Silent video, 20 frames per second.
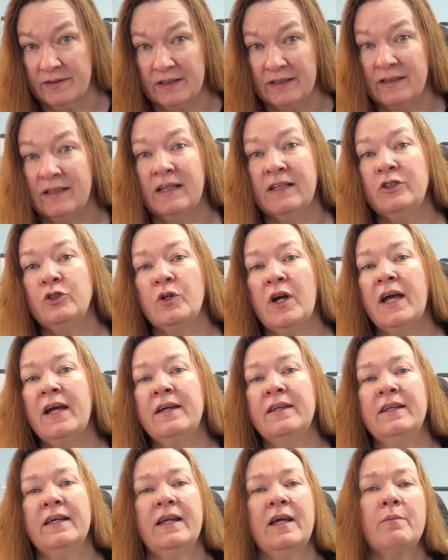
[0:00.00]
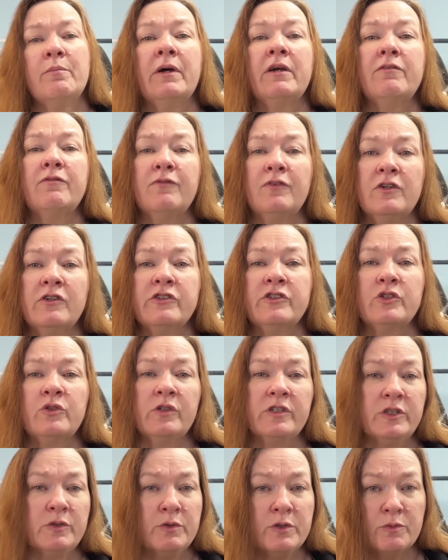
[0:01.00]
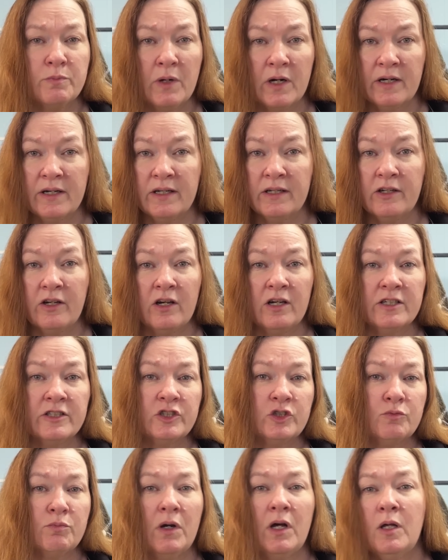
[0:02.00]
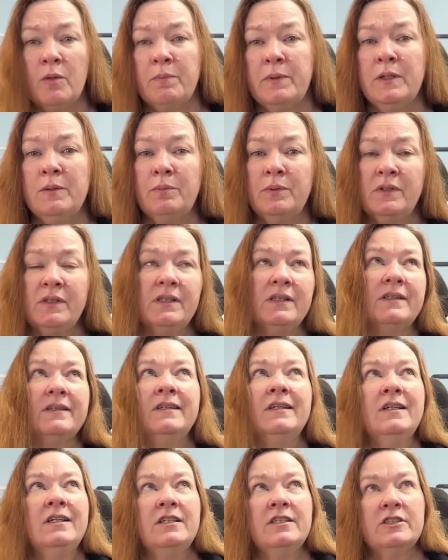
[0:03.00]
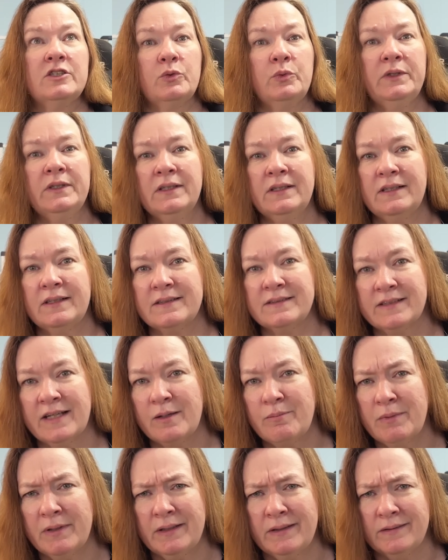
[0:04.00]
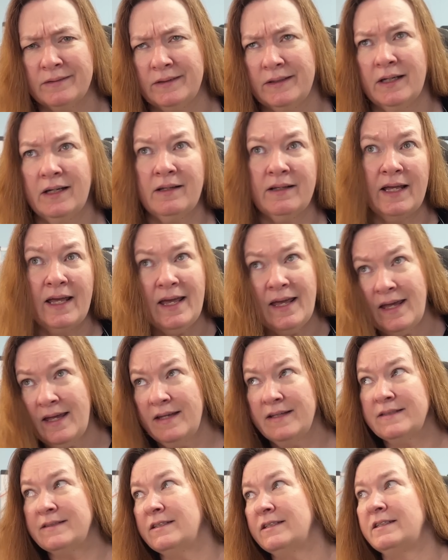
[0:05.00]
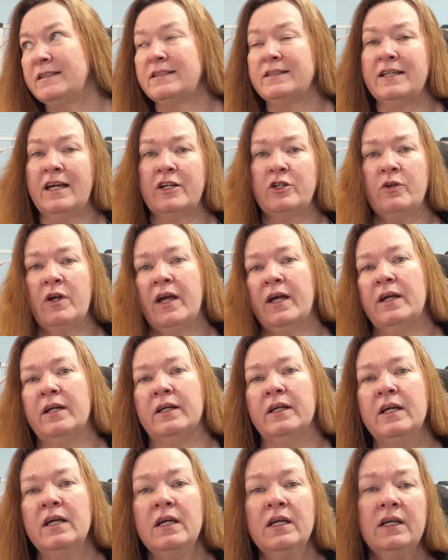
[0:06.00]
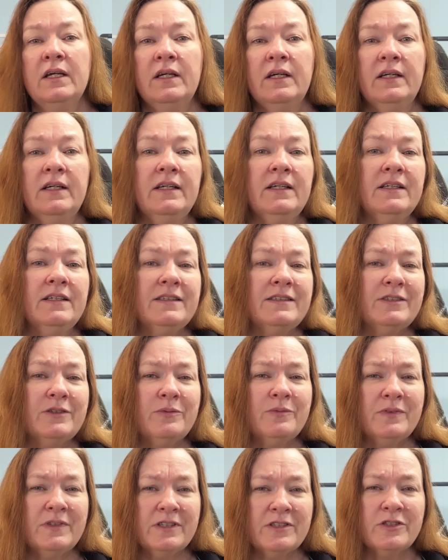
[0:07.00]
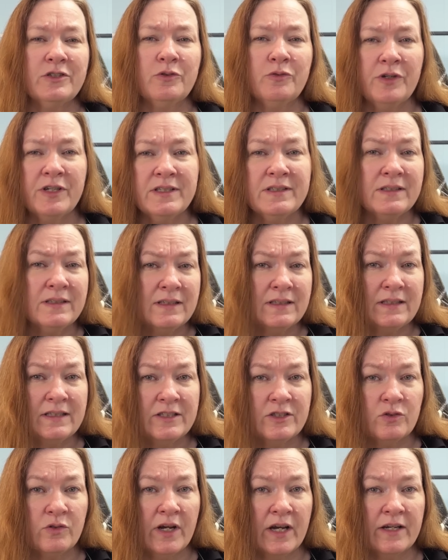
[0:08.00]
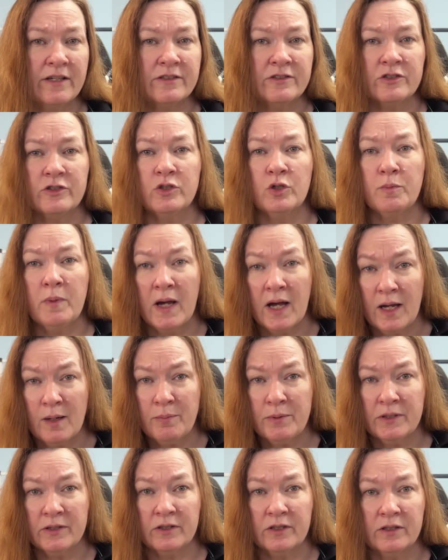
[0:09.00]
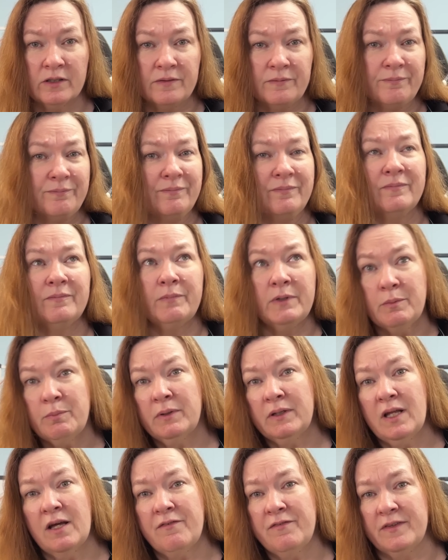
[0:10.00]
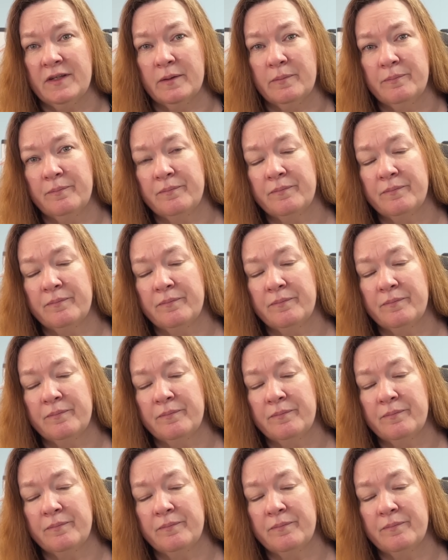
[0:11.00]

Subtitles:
a dragon that at my first Christmas market caused small people to squeal in excitement and yell, "Hey, it's the TikTok dragon." So there's a reason that these dragons are so popular. People love them.